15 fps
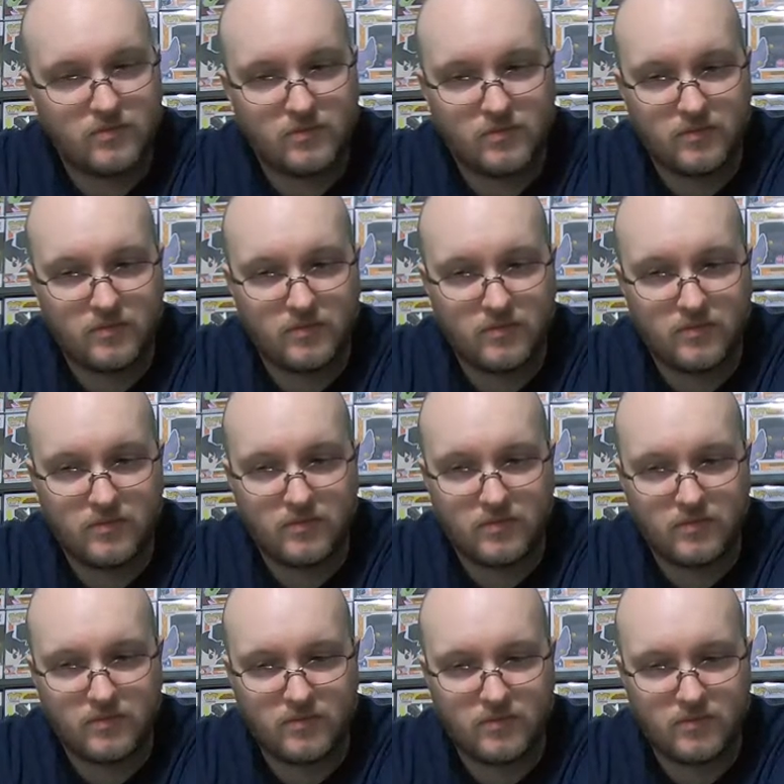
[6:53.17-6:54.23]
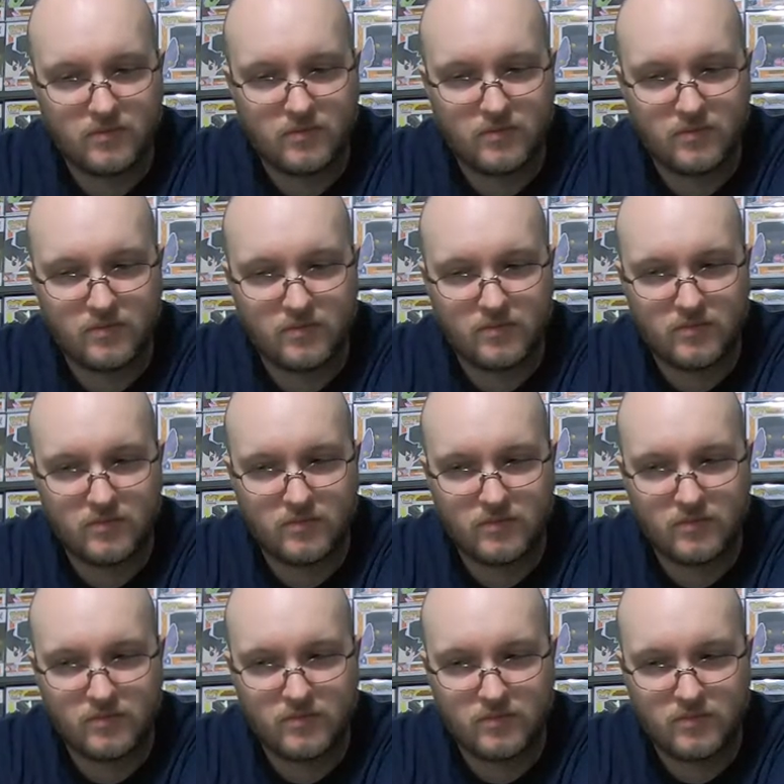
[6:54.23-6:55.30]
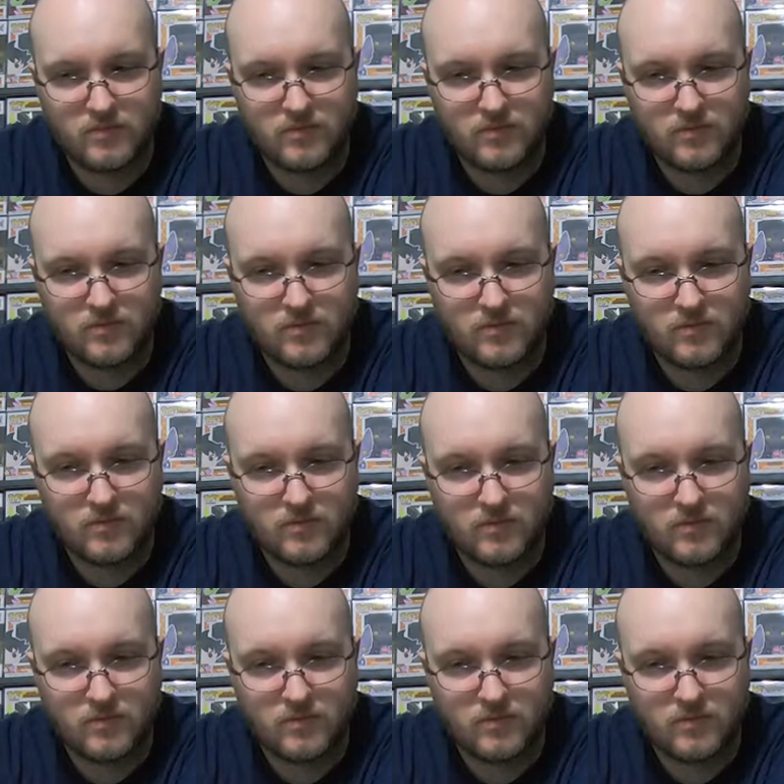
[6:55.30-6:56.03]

The person shown says nothing.